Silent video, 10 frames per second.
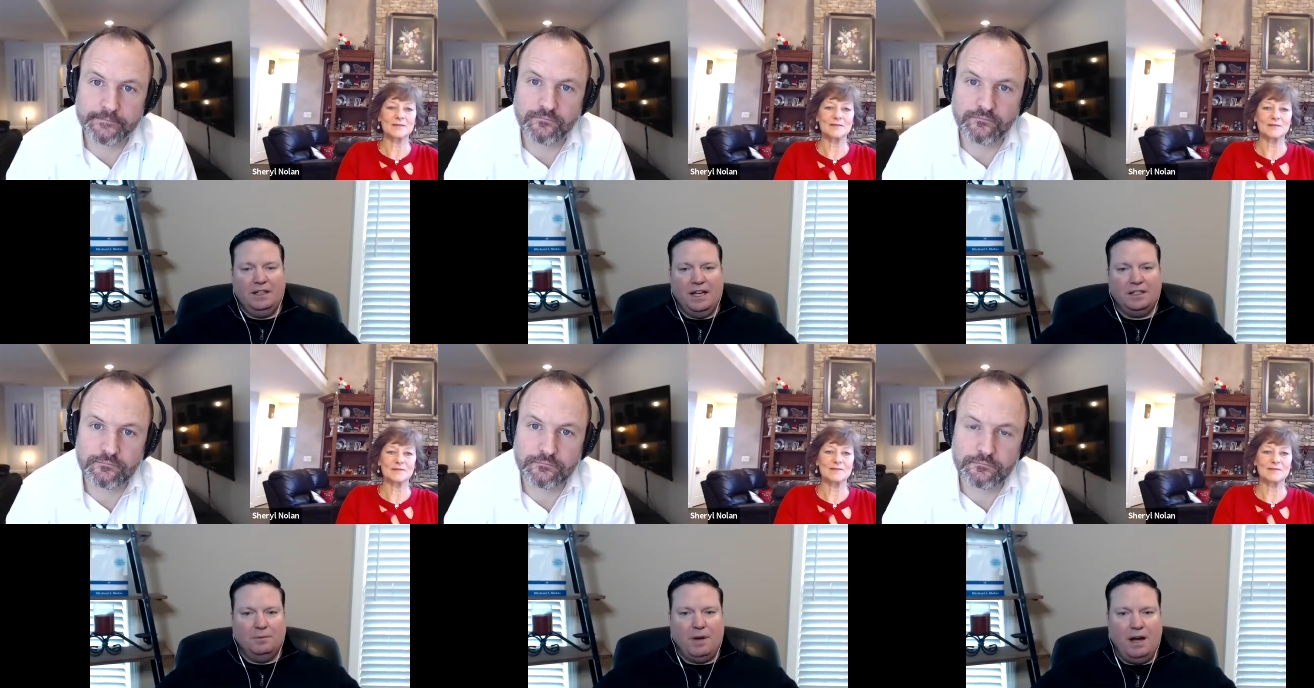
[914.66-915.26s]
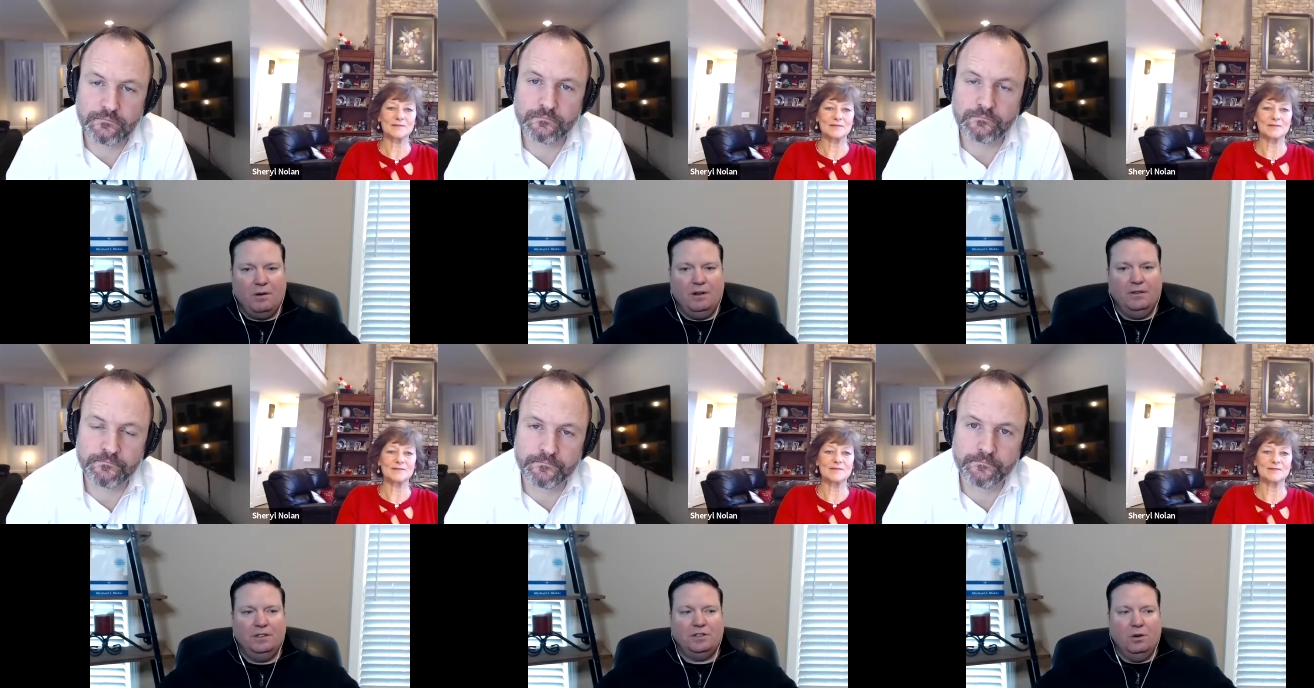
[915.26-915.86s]
Speaker 1: that's the power of
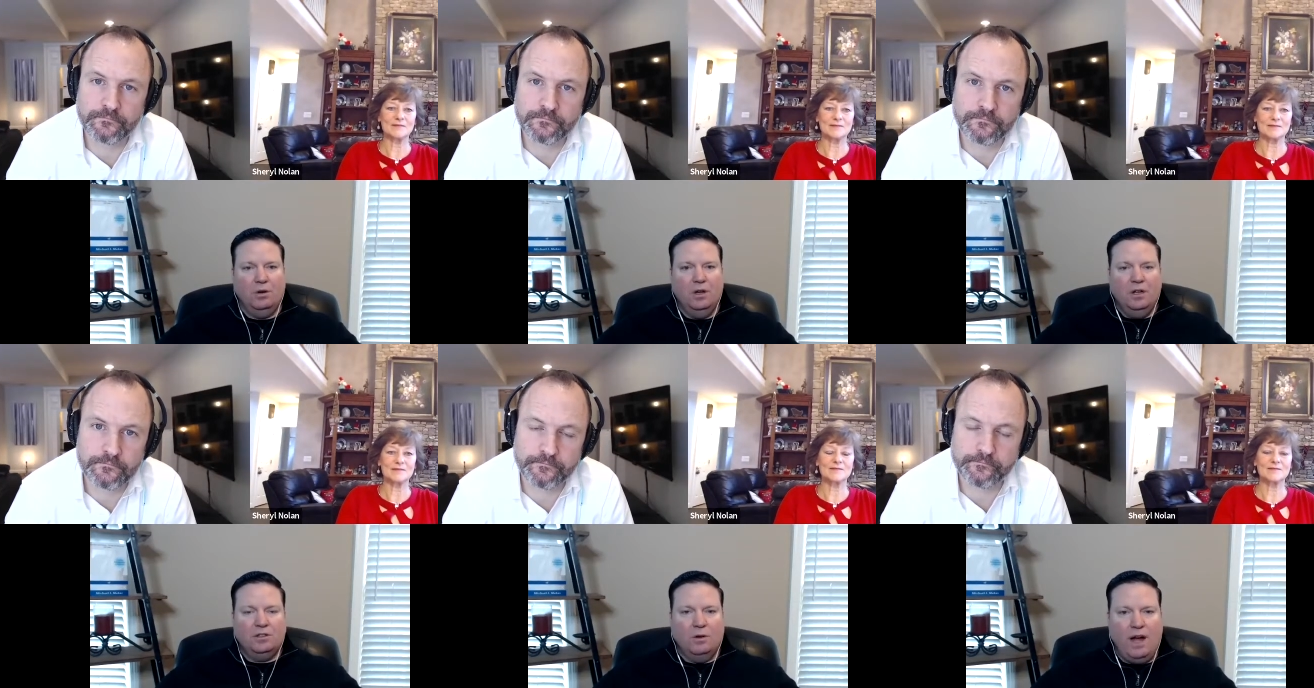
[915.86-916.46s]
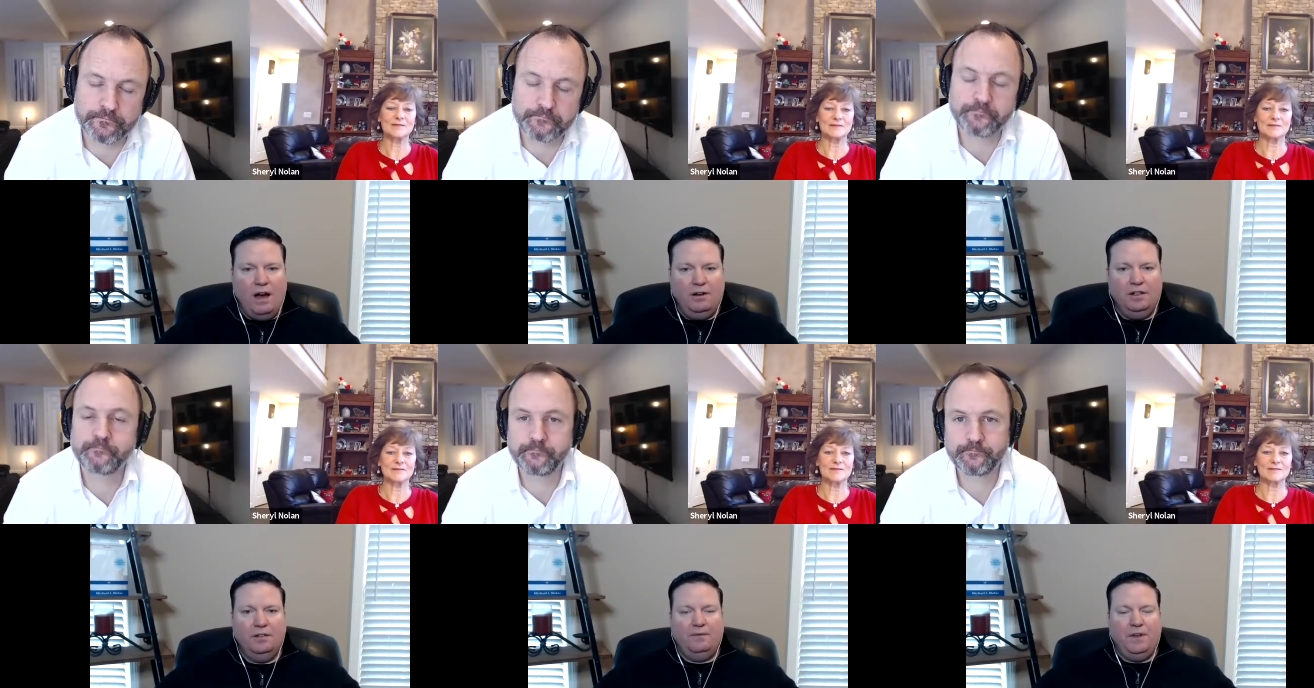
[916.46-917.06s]
it. So so how did
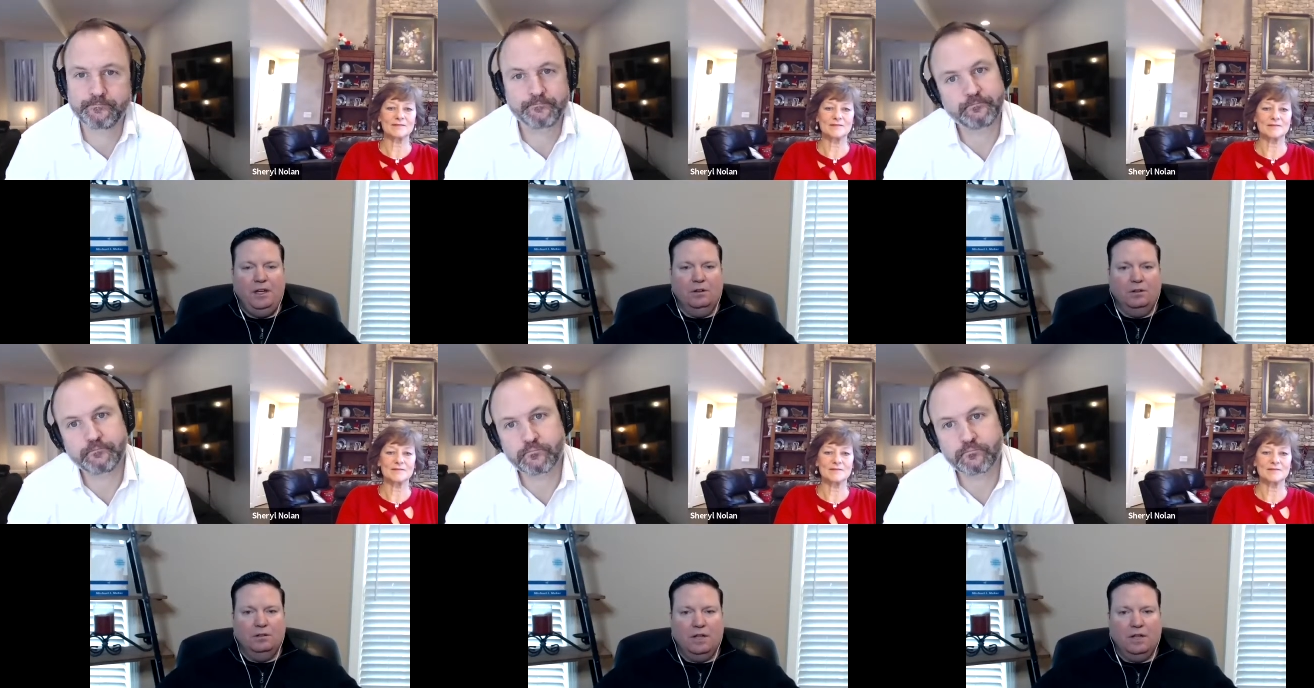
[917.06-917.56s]
it feel